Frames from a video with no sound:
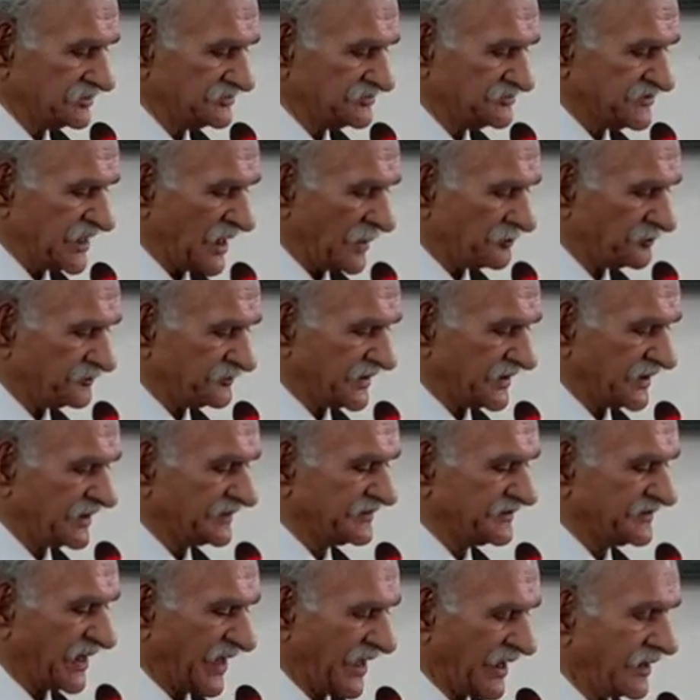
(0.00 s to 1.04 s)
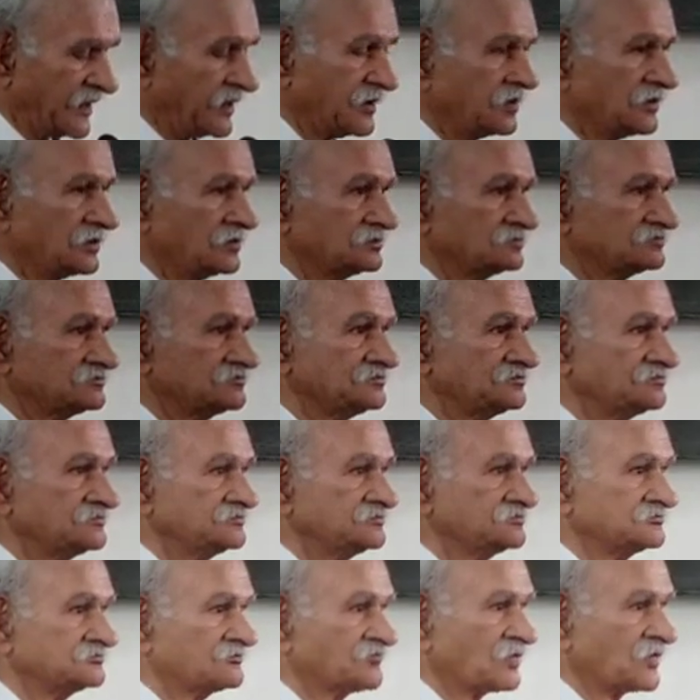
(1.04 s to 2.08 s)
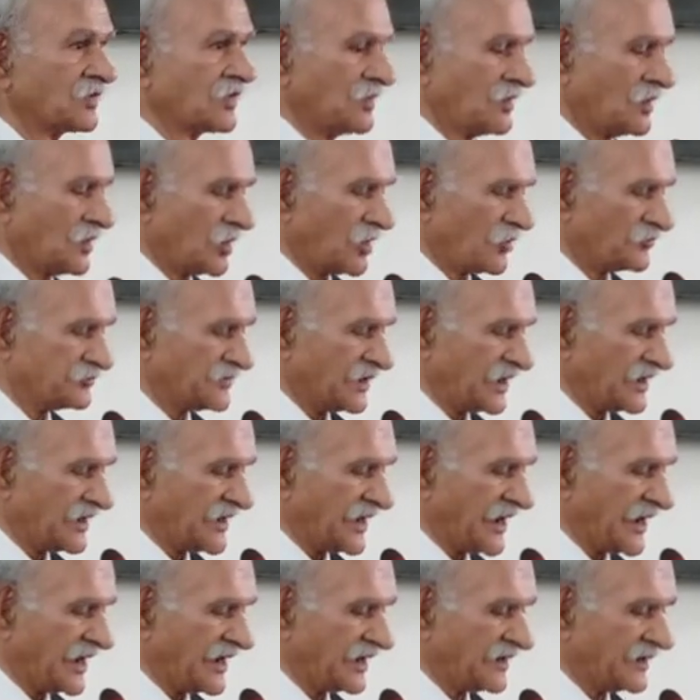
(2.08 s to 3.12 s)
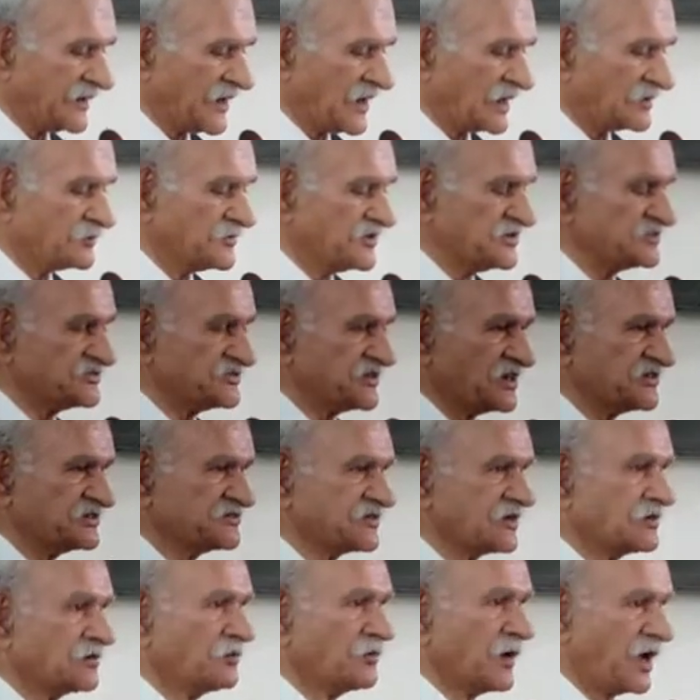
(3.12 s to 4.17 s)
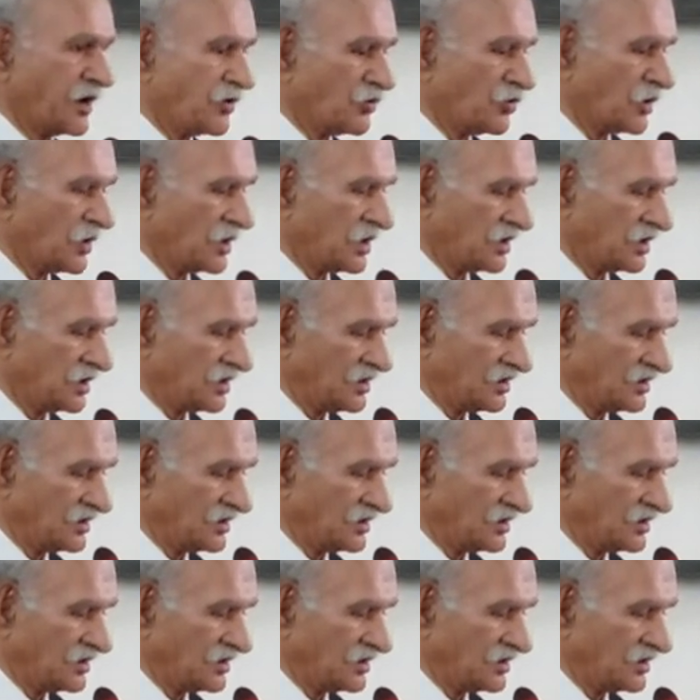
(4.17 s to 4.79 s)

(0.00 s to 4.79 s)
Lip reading: Chapter 10 of the Land Administration Manual